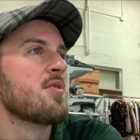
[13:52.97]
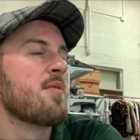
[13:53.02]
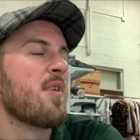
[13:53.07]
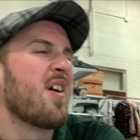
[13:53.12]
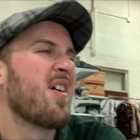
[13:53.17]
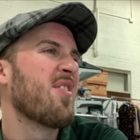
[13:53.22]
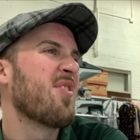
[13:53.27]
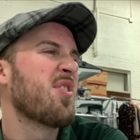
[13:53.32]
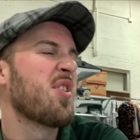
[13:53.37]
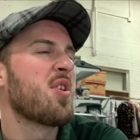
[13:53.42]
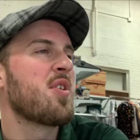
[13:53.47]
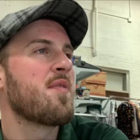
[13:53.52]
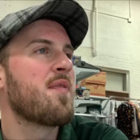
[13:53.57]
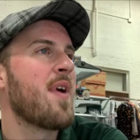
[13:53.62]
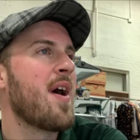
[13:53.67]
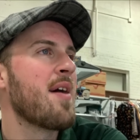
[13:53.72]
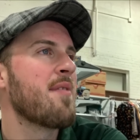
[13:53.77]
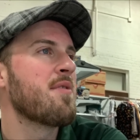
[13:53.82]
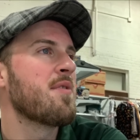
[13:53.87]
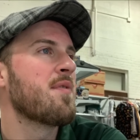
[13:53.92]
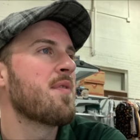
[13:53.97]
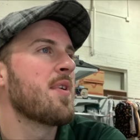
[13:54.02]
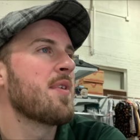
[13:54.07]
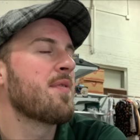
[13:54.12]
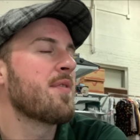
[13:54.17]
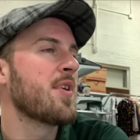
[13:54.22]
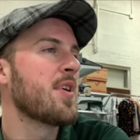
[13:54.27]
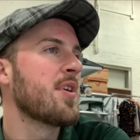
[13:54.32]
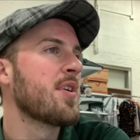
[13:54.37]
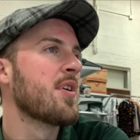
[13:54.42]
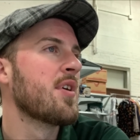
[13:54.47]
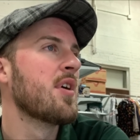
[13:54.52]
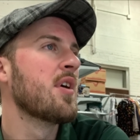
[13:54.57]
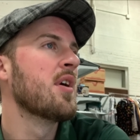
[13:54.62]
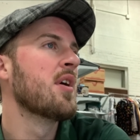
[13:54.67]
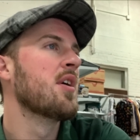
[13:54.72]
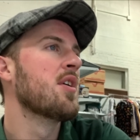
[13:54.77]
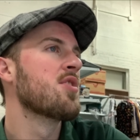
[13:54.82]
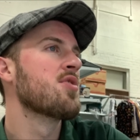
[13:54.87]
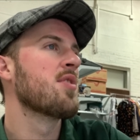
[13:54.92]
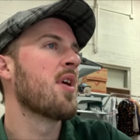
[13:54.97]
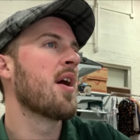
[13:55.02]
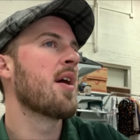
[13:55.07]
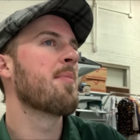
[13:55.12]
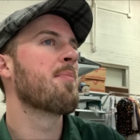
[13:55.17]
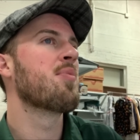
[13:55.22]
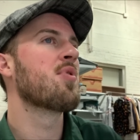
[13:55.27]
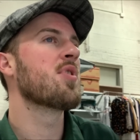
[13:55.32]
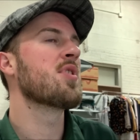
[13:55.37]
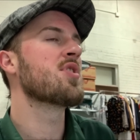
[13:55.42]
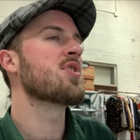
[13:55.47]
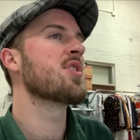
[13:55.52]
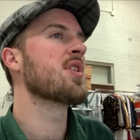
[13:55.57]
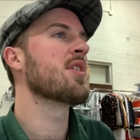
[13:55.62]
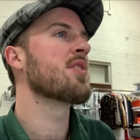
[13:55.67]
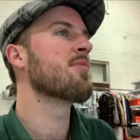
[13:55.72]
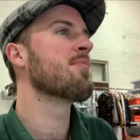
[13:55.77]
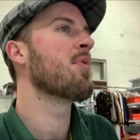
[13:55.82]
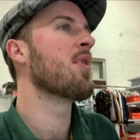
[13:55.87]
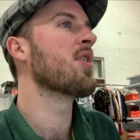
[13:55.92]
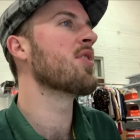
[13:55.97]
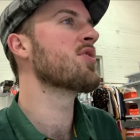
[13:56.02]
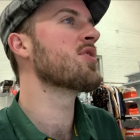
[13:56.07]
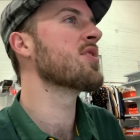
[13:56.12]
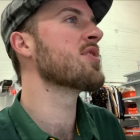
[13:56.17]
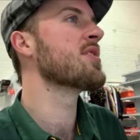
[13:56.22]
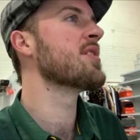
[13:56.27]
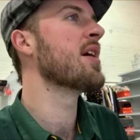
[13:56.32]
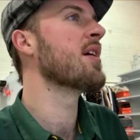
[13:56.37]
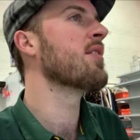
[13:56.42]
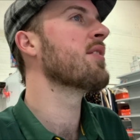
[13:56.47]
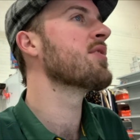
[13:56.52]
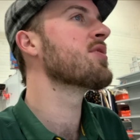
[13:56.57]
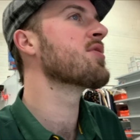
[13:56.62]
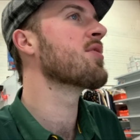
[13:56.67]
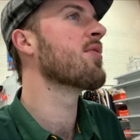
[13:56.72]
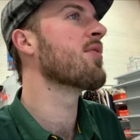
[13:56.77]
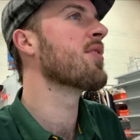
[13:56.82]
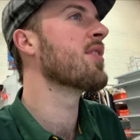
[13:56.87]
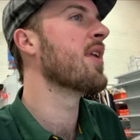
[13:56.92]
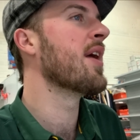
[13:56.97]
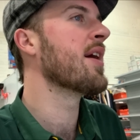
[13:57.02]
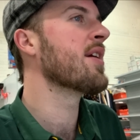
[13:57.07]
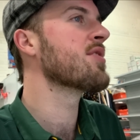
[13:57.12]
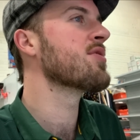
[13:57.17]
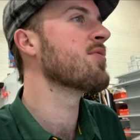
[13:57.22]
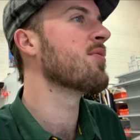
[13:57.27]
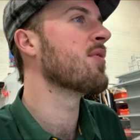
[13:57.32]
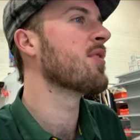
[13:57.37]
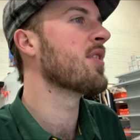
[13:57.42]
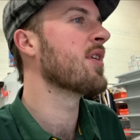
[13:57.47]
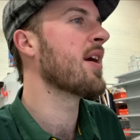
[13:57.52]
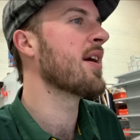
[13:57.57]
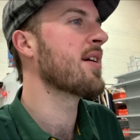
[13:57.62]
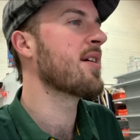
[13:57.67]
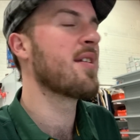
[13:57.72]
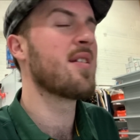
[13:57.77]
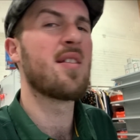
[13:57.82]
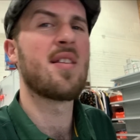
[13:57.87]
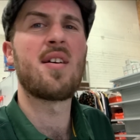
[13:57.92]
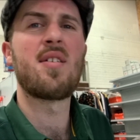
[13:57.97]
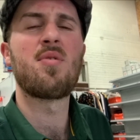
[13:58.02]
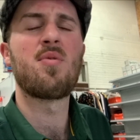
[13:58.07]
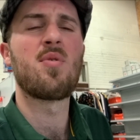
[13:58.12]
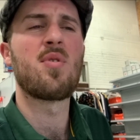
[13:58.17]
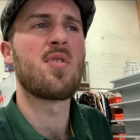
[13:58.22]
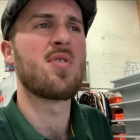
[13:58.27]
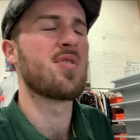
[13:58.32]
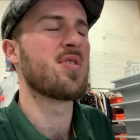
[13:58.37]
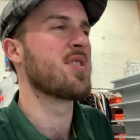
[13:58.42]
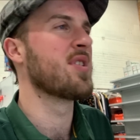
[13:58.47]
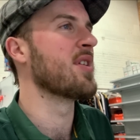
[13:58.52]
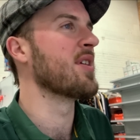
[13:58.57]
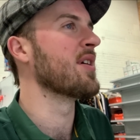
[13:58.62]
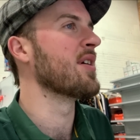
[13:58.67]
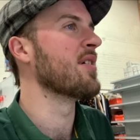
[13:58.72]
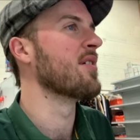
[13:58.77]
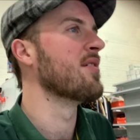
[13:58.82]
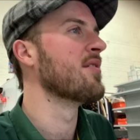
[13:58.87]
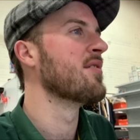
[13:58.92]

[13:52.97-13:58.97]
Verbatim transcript: well, 35 to 50. So I appreciate the purchase. Now let's go to the next order. I got a lot of orders today.